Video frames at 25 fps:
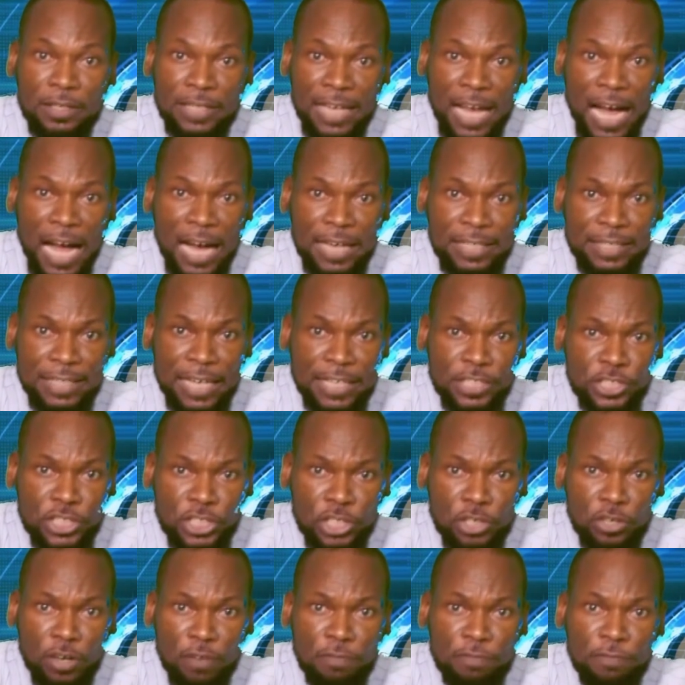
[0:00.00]
The
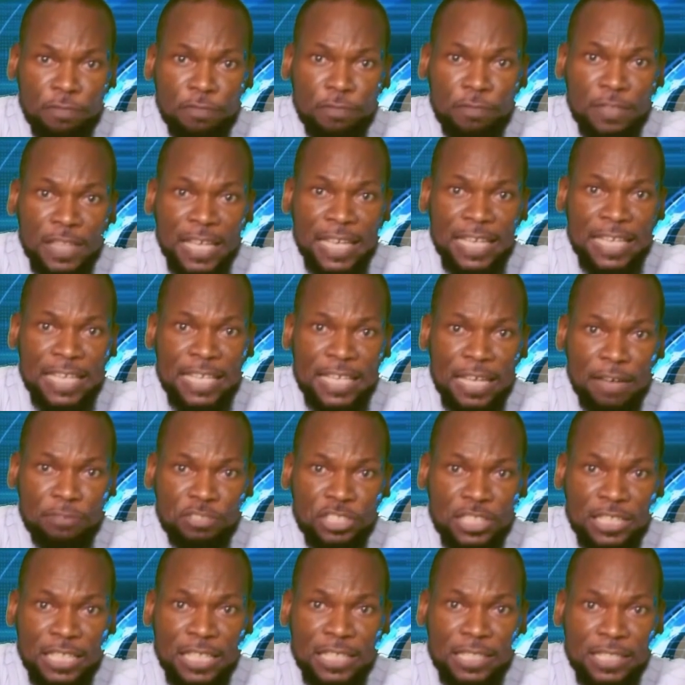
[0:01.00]
attention of the
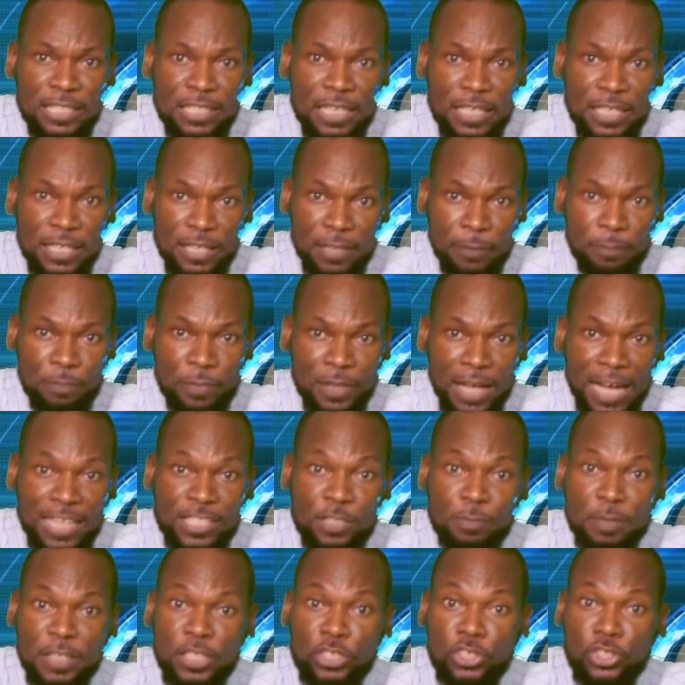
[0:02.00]
EFCC
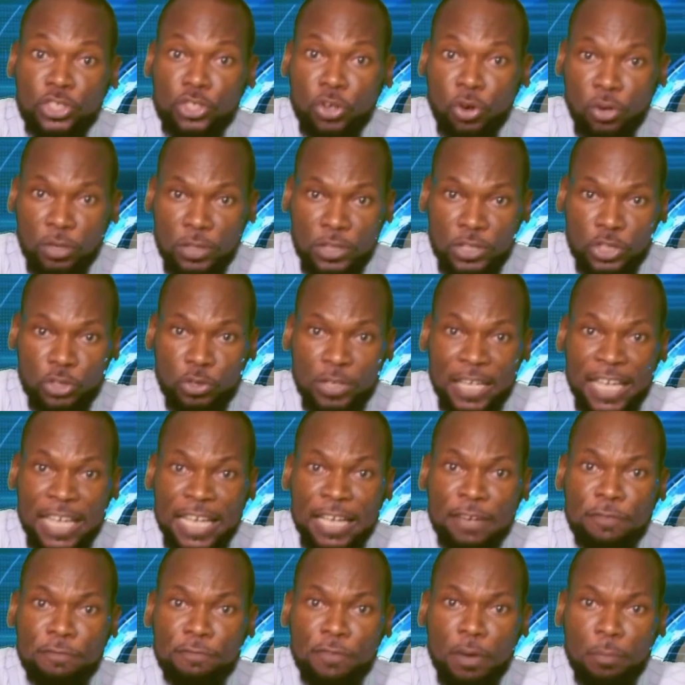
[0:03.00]
has been drawn to
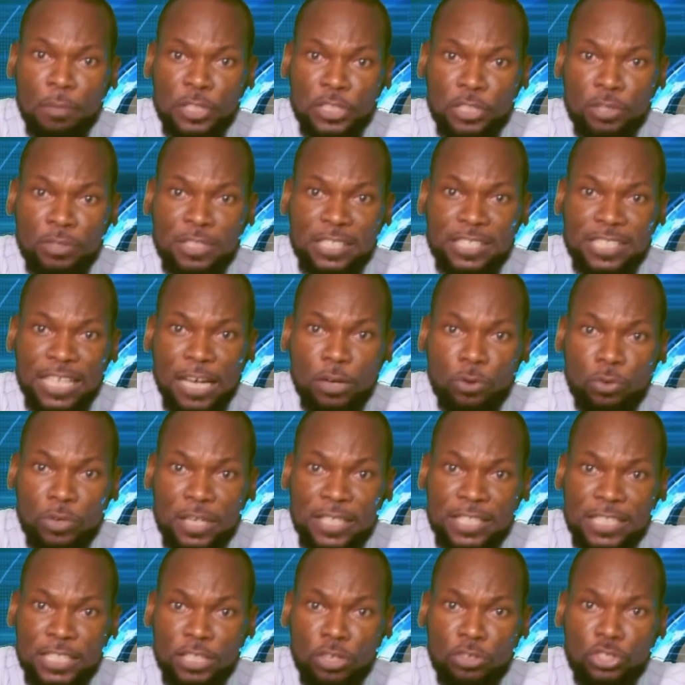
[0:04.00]
the information
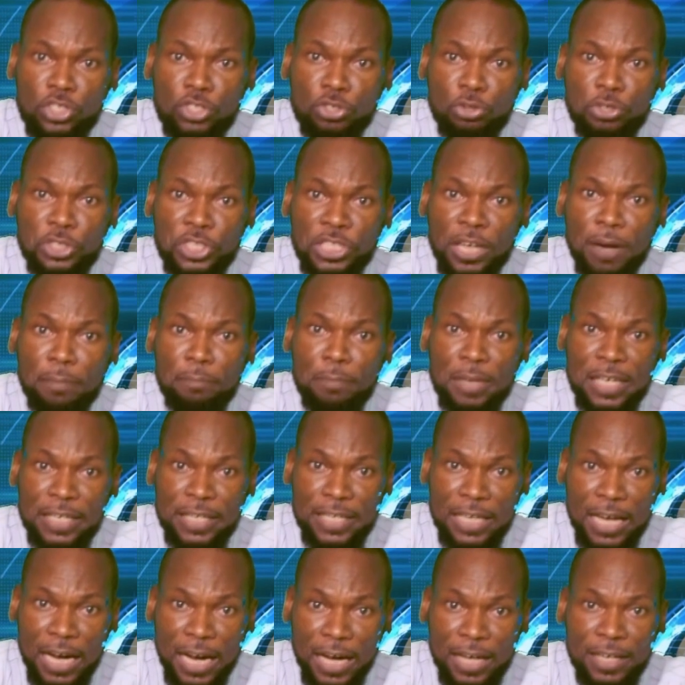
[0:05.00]
circulating on social
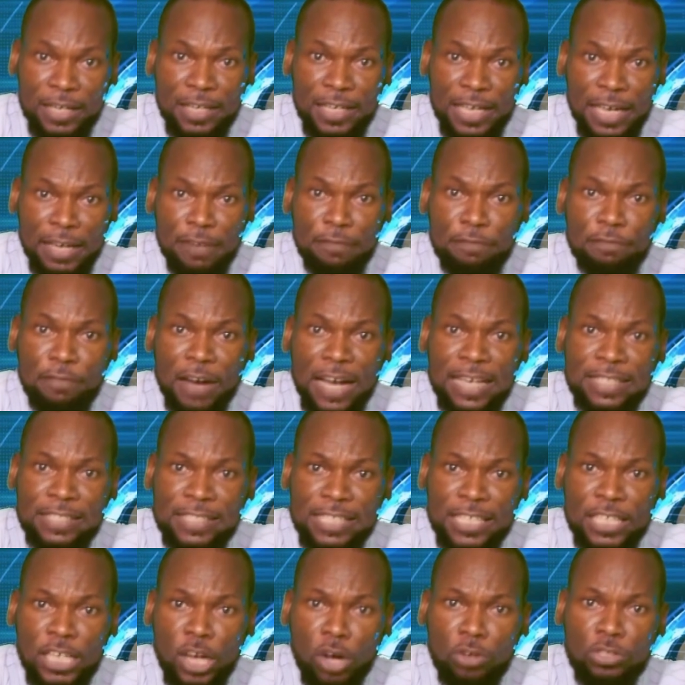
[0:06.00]
media,
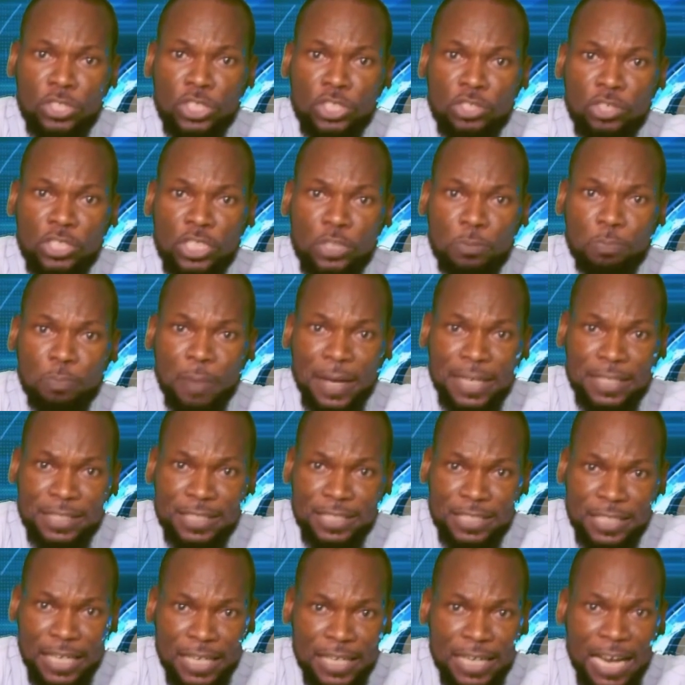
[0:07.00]
inviting
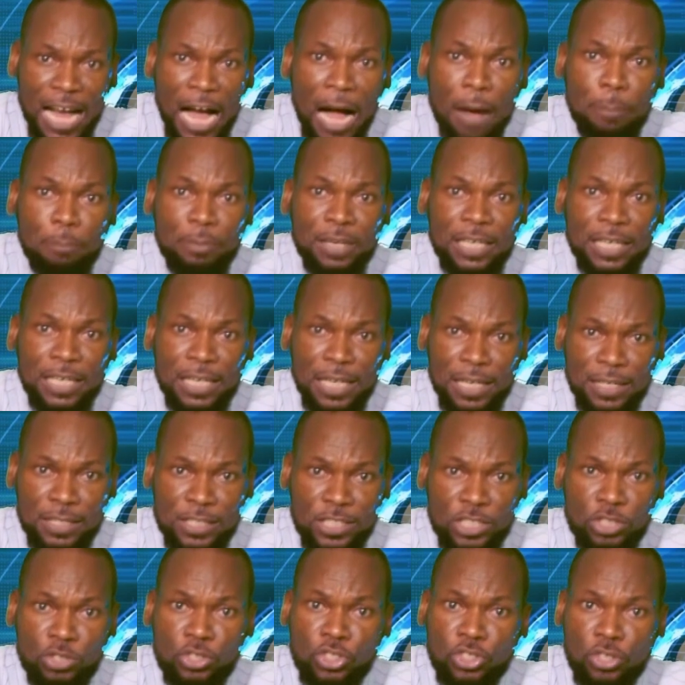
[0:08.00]
unsuspecting
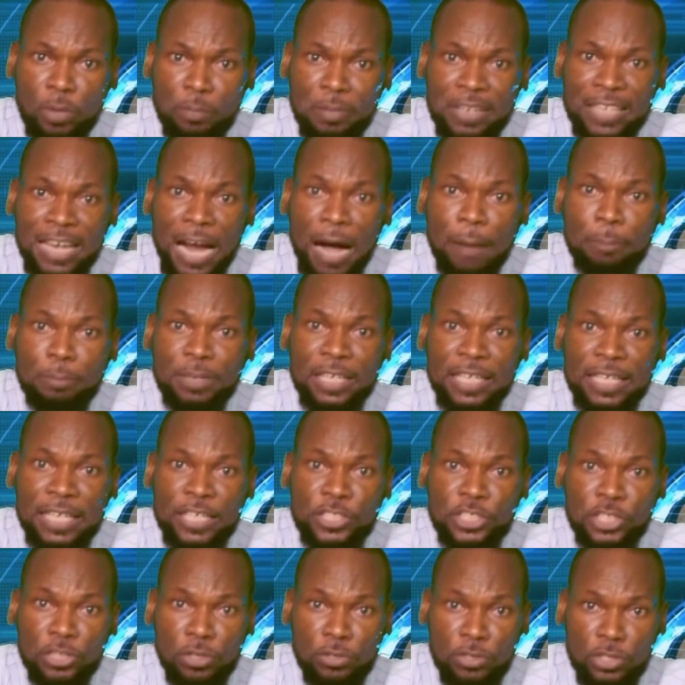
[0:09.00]
applicants to submit
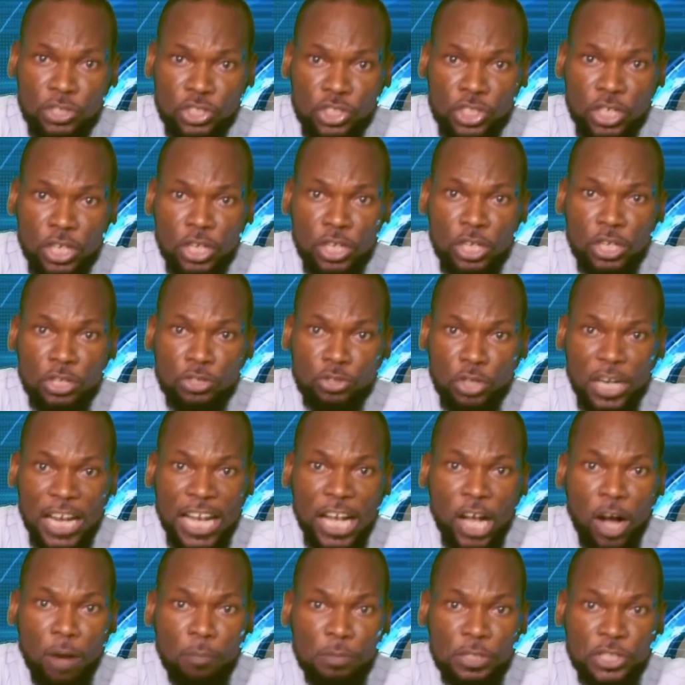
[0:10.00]
applications to
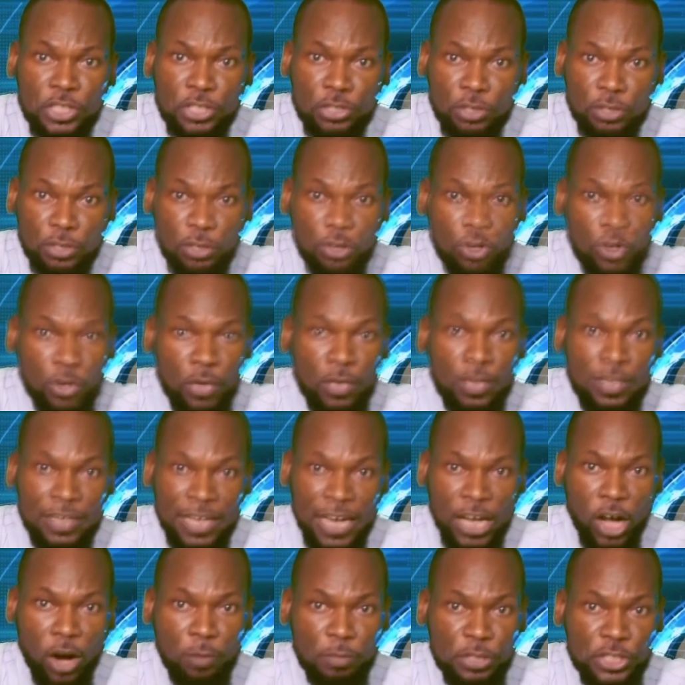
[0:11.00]
the Commission.
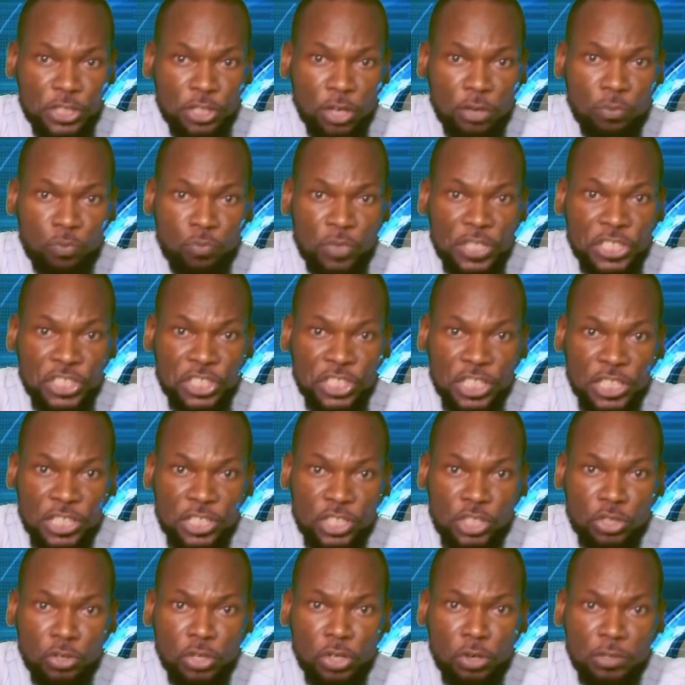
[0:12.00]
The Commission
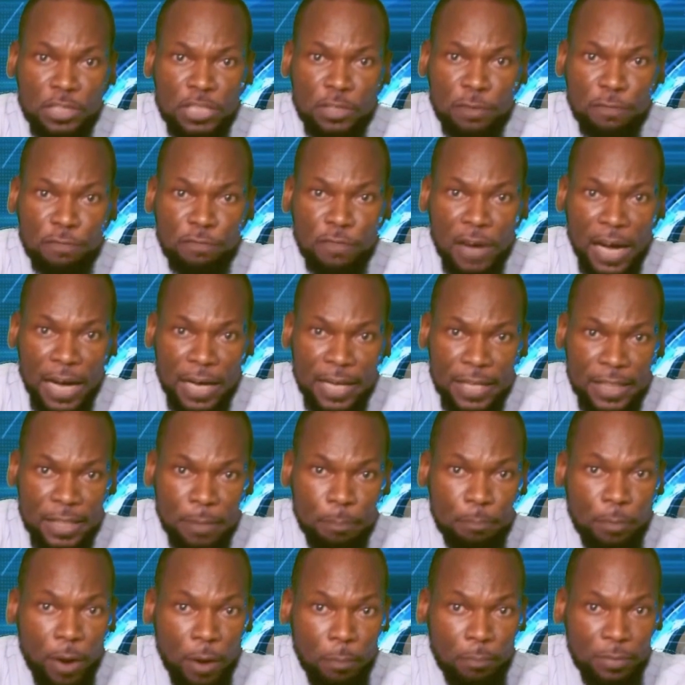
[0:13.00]
wishes to notify
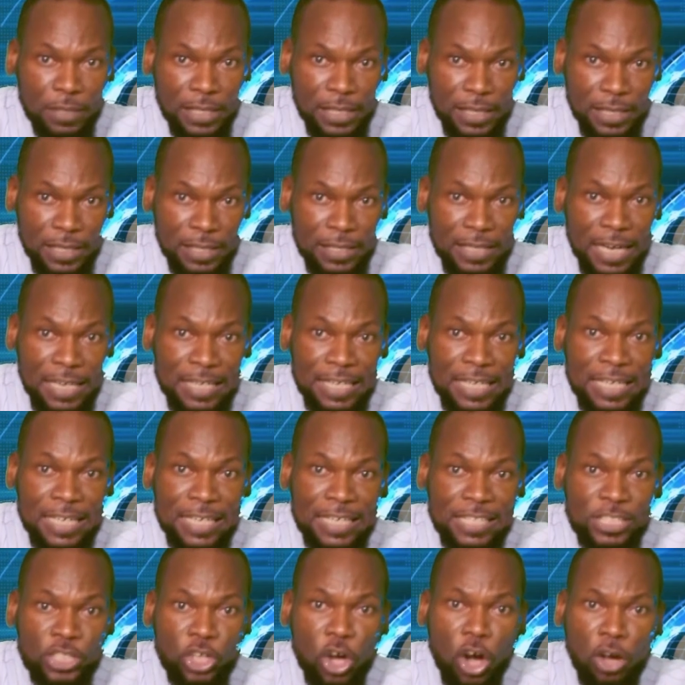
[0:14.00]
the public that
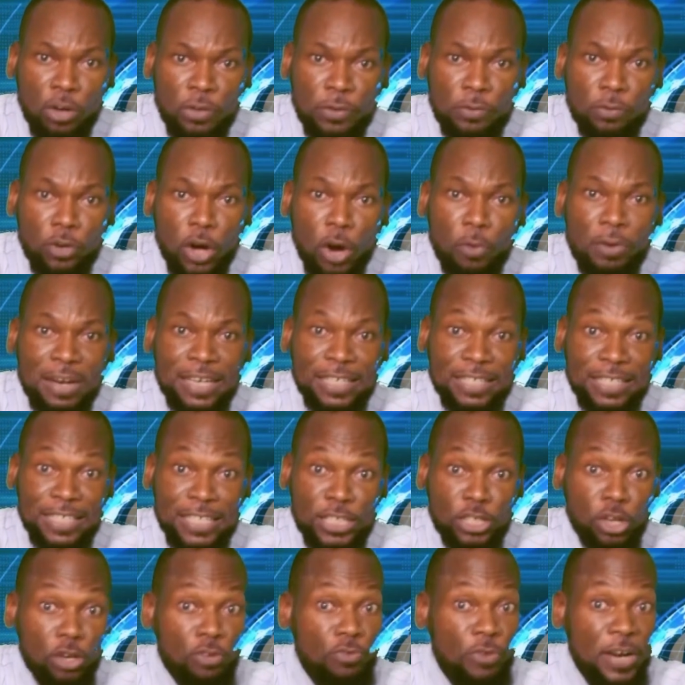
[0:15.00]
it is
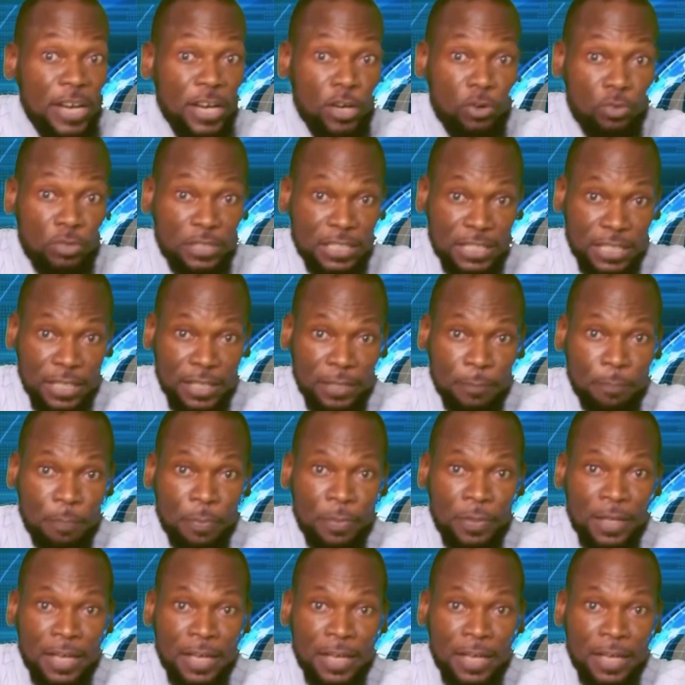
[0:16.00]
currently not recruiting.